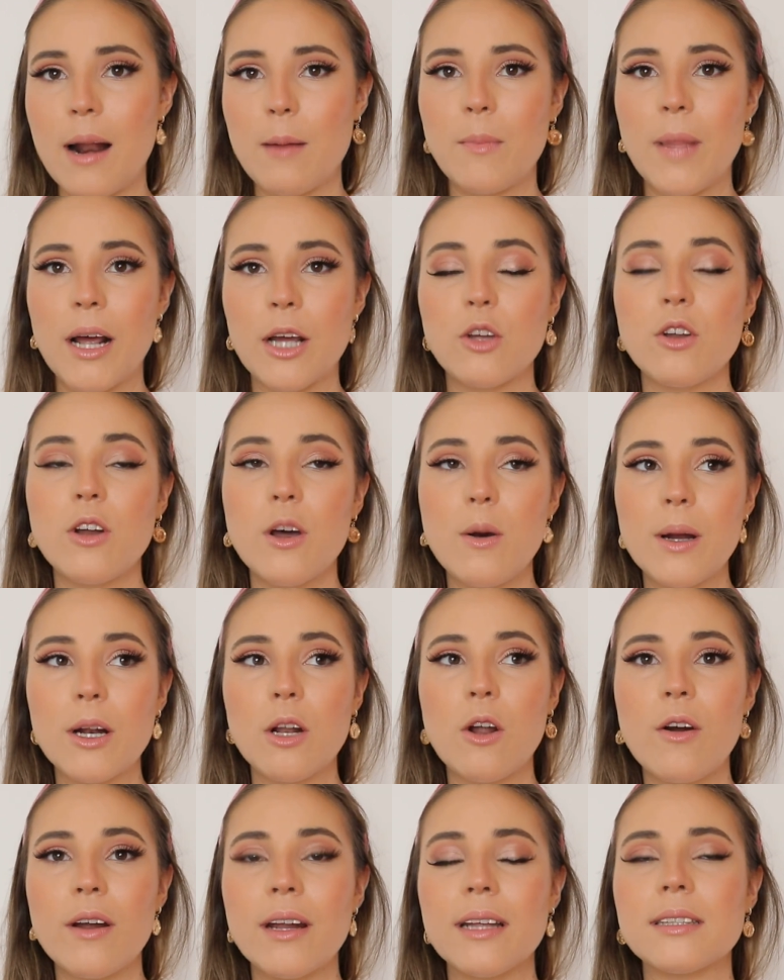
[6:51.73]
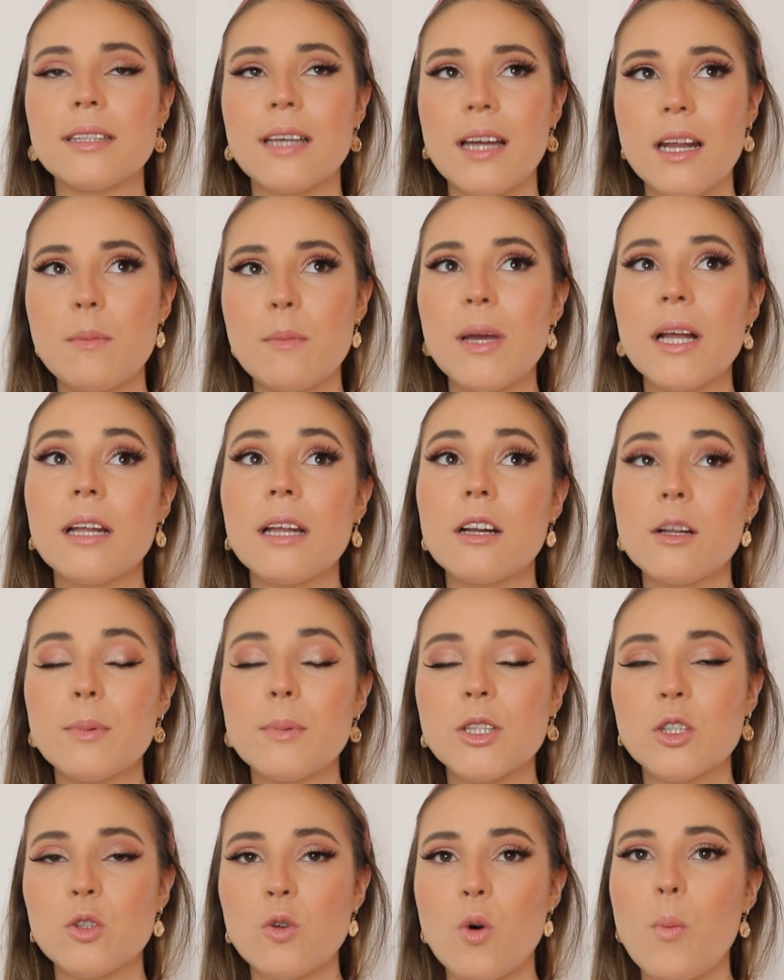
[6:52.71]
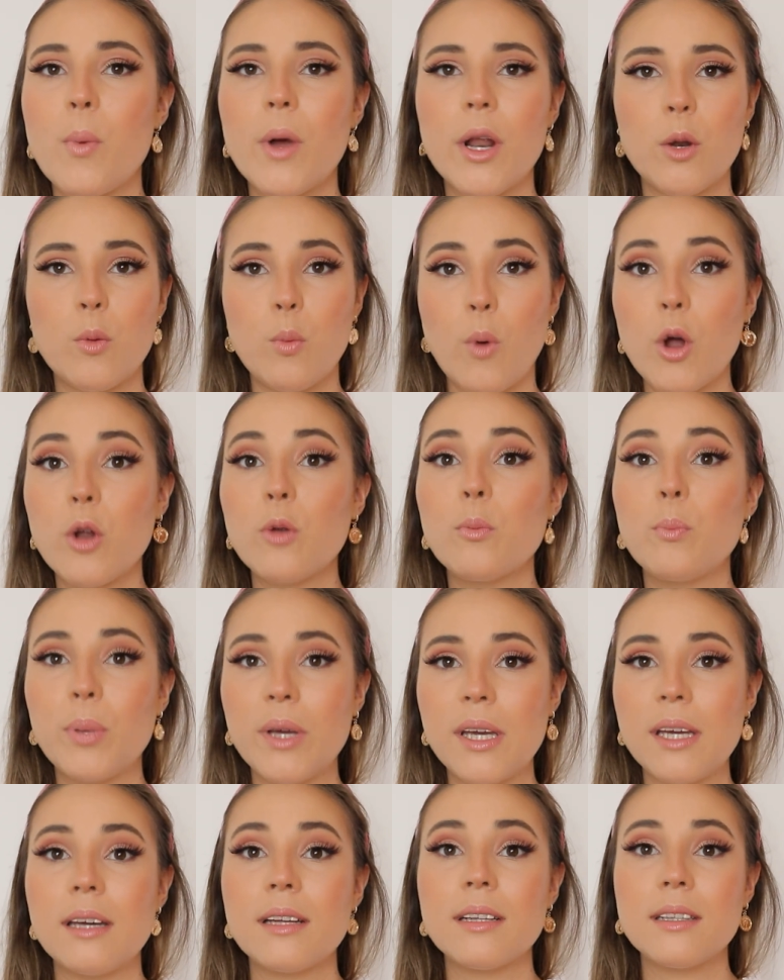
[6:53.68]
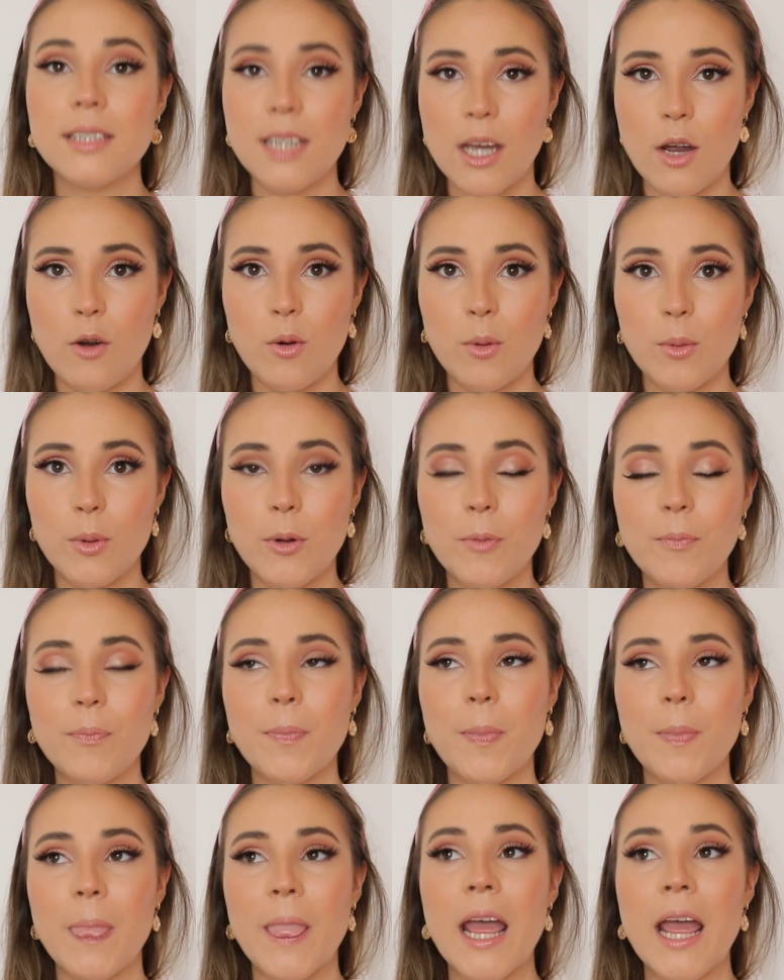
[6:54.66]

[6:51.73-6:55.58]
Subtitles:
I'm like, you know what, Lauren, it's gonna be a little bit sore, but it won't be terrible.